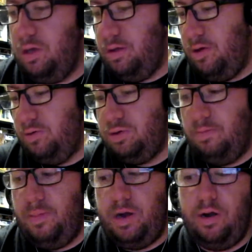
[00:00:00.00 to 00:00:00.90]
and those are
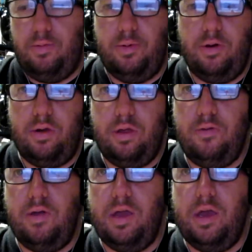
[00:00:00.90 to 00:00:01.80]
my number
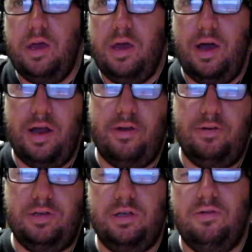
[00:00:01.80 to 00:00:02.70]
three. I know
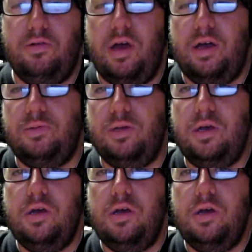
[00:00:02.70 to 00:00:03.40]
it's two games.